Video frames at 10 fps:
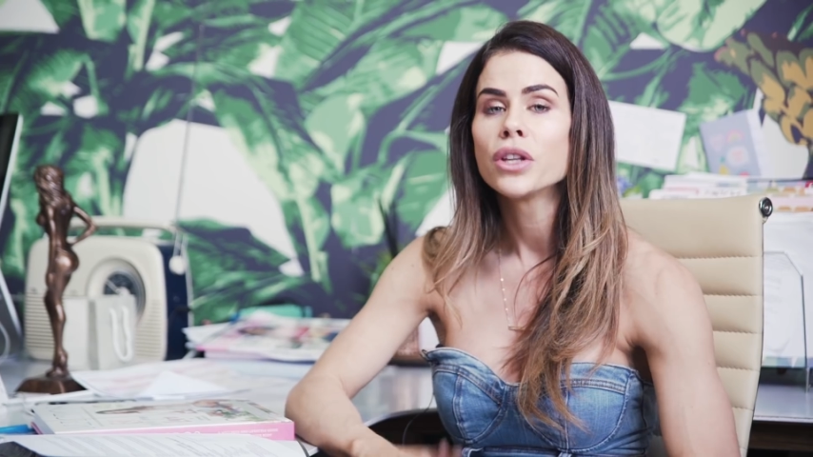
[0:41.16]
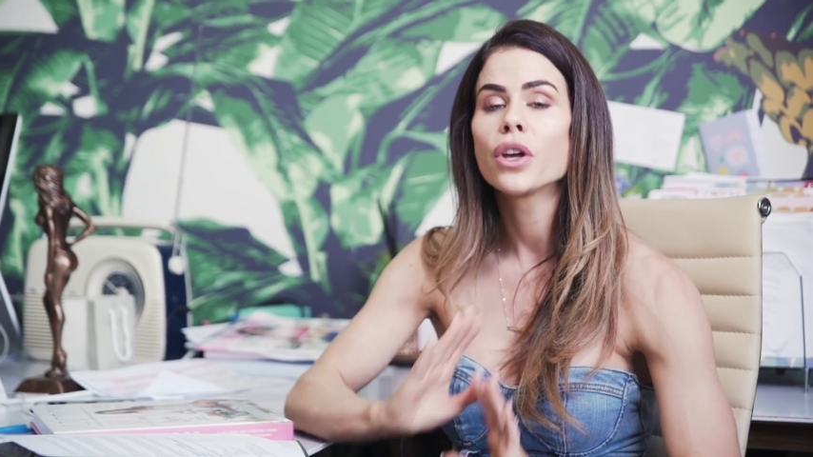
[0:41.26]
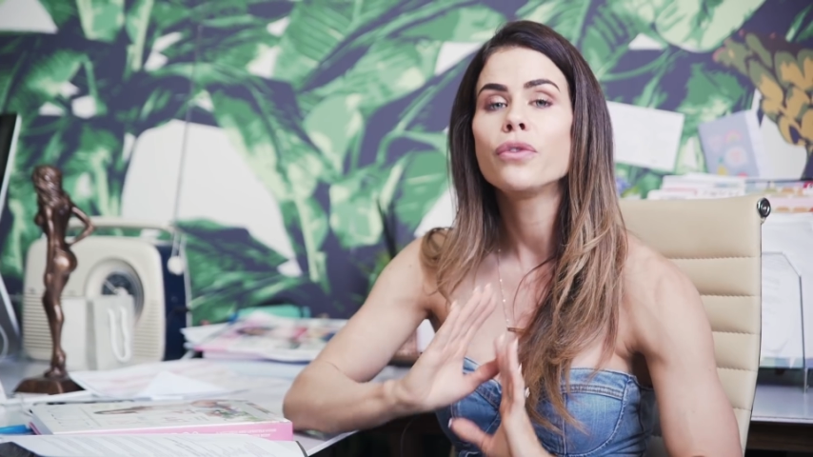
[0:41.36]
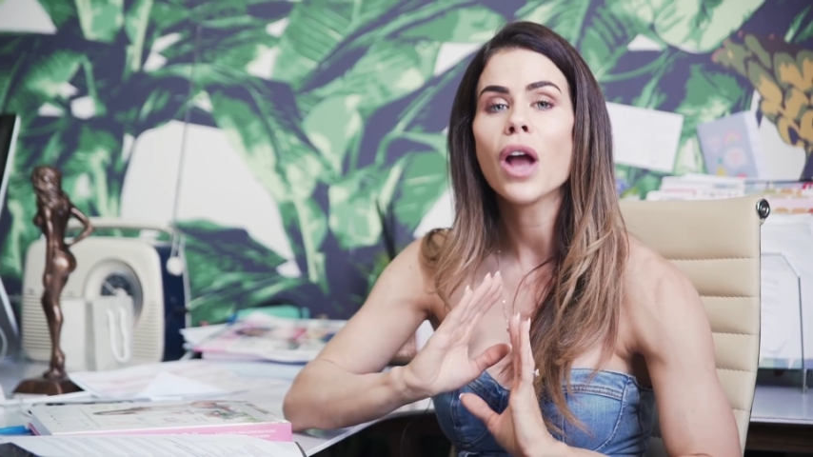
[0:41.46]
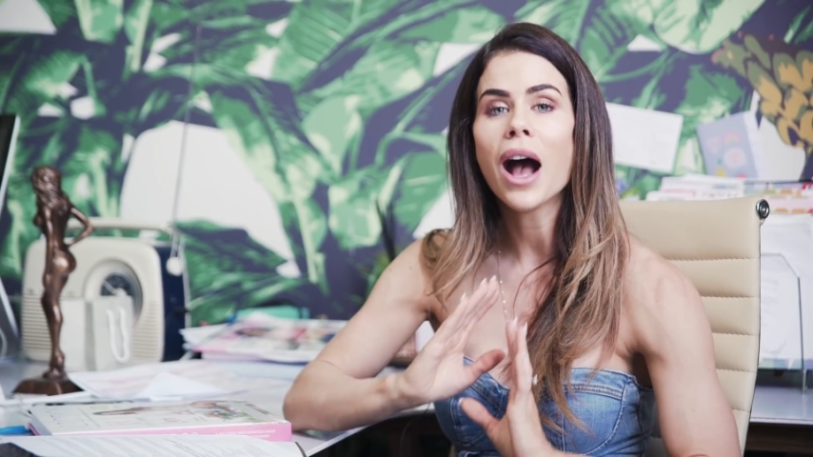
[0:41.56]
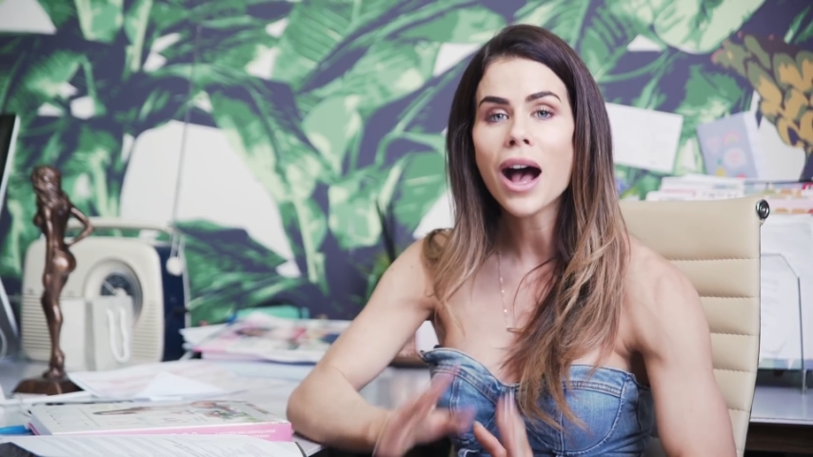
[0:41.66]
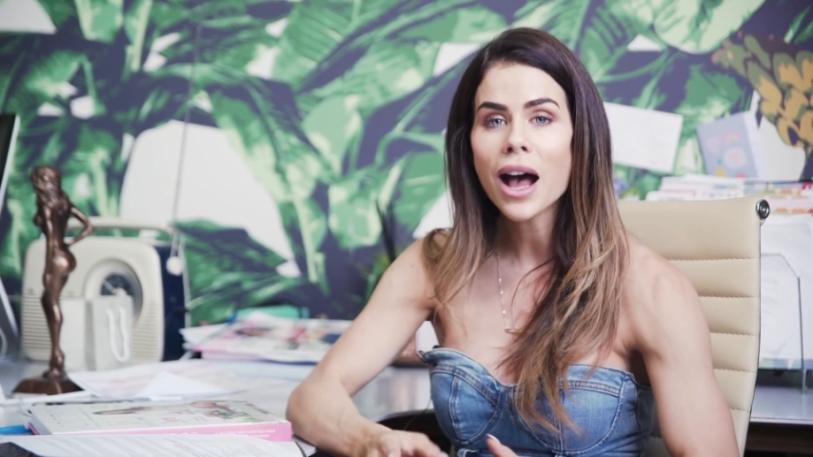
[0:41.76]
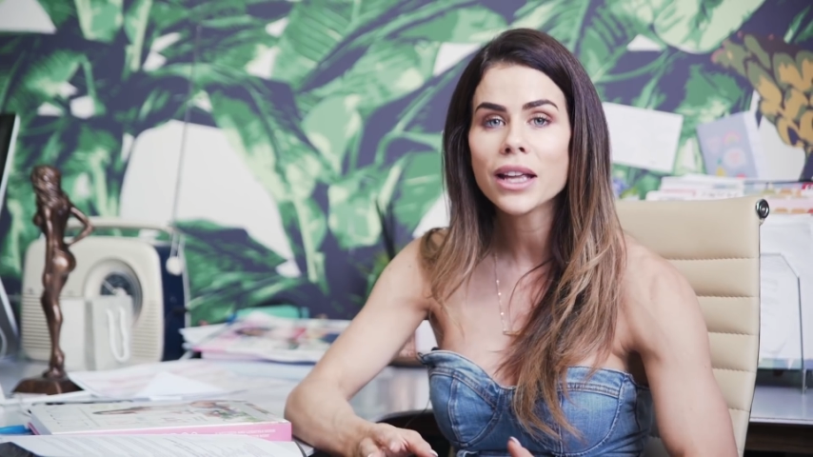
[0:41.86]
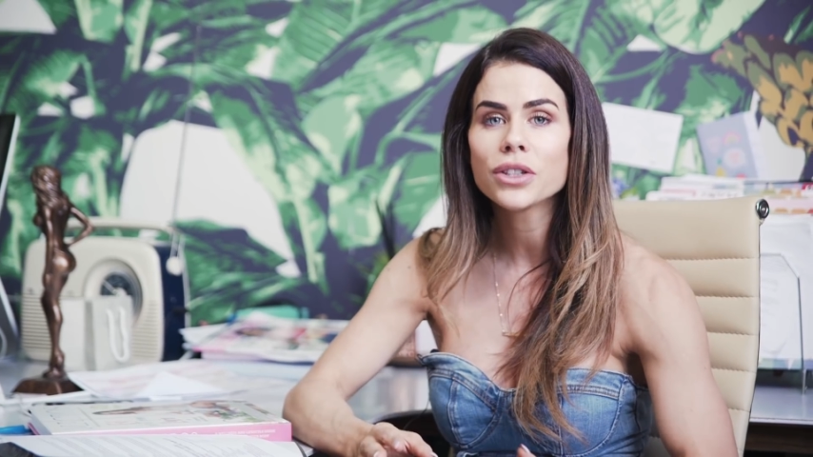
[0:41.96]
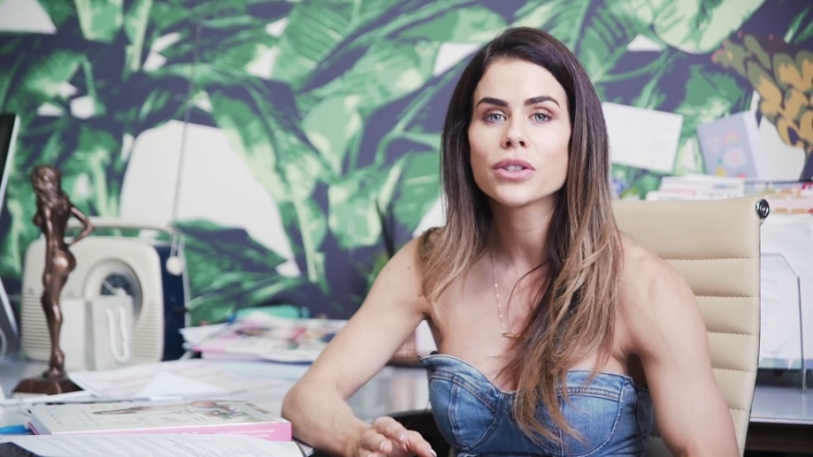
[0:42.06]
So if you
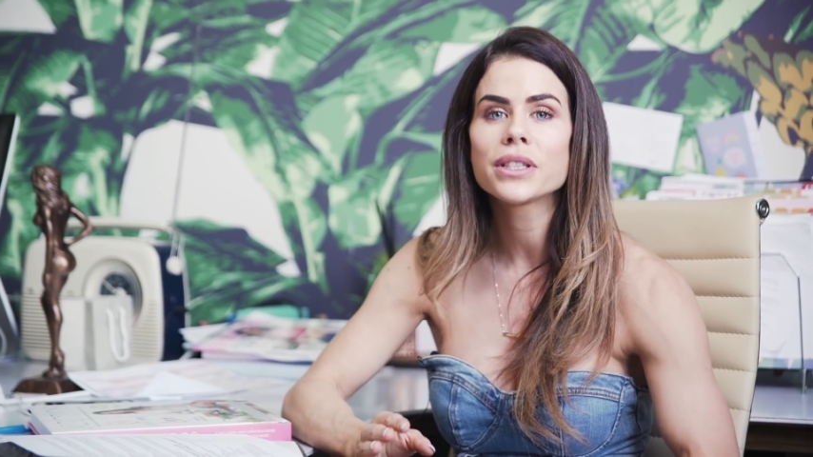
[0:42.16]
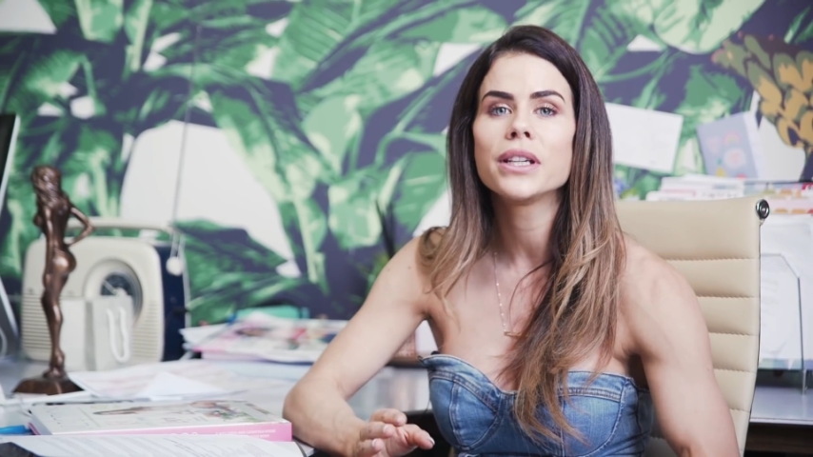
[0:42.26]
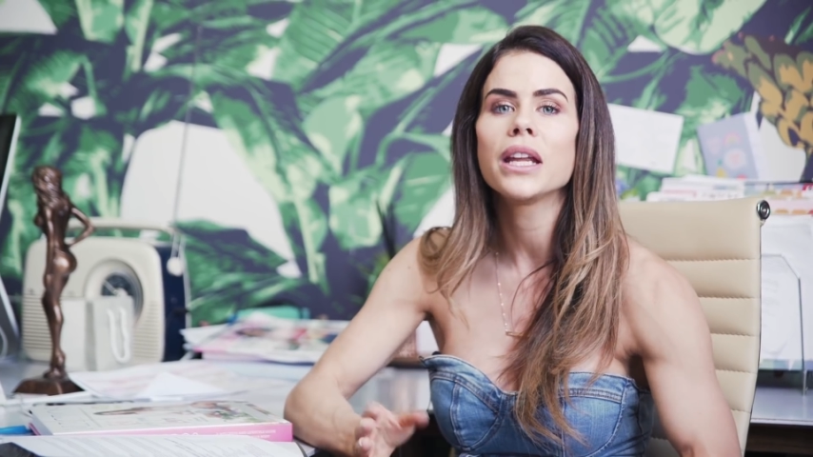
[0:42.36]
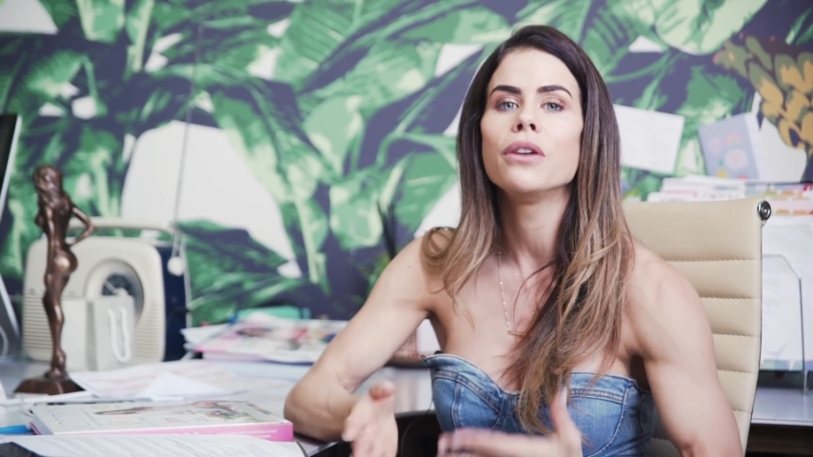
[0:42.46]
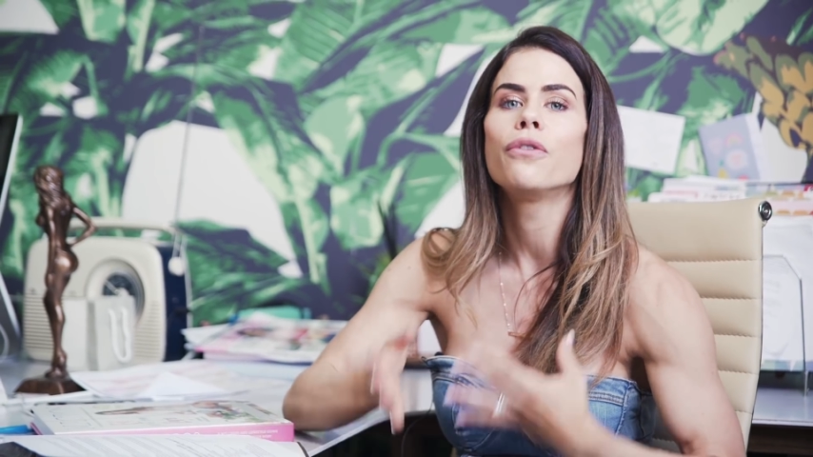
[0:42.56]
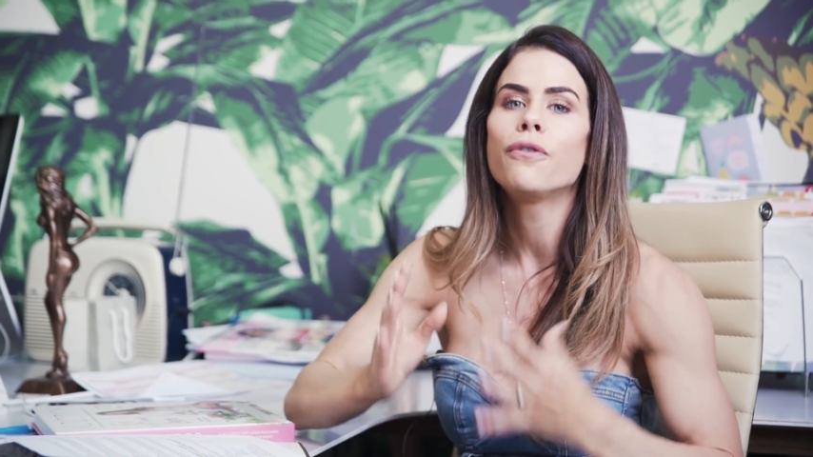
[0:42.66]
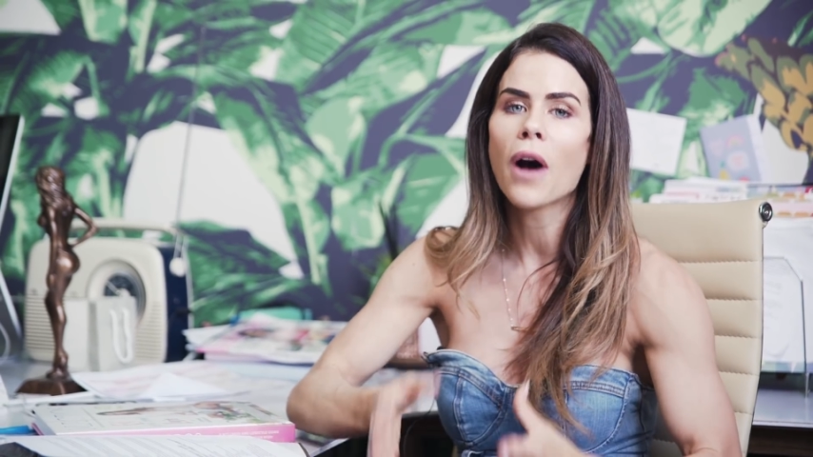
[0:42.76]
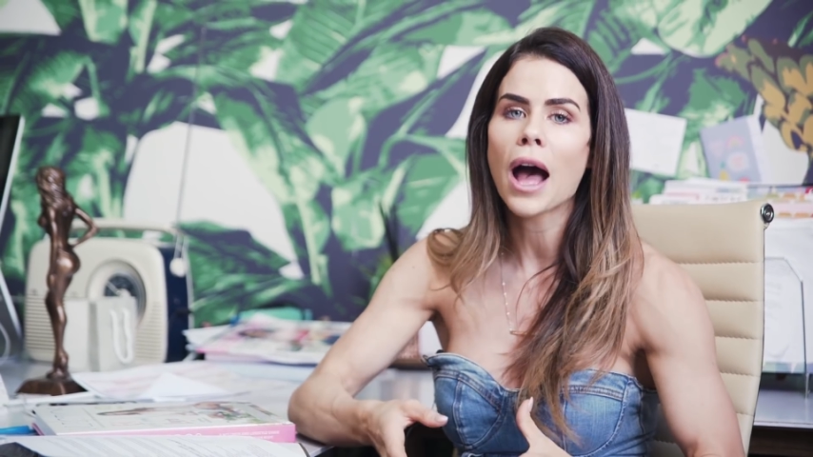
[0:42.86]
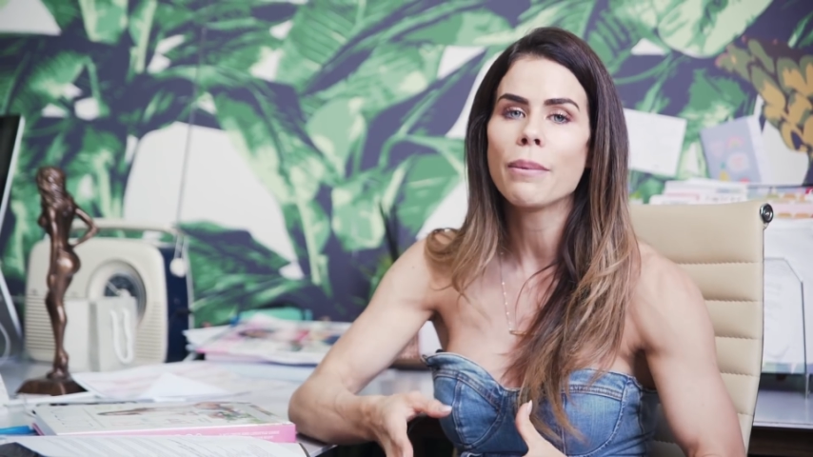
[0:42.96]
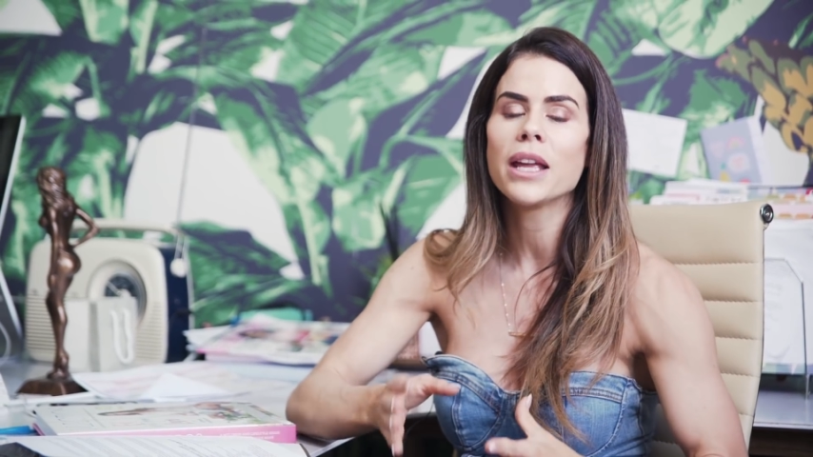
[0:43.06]
are interested in
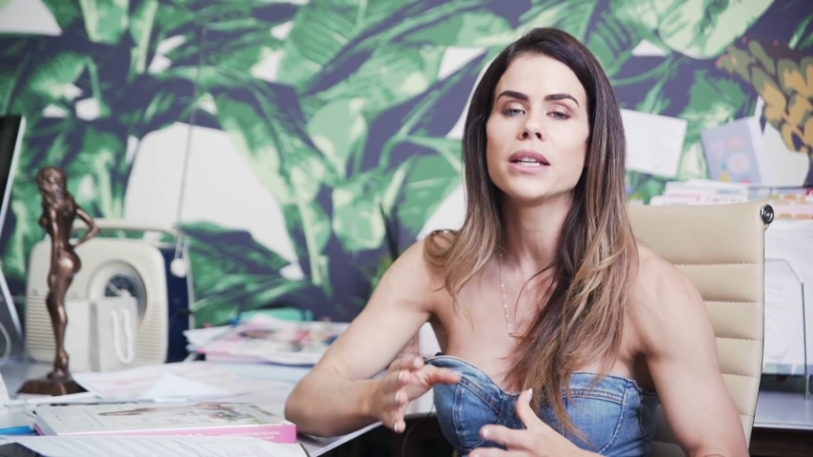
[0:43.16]
fiber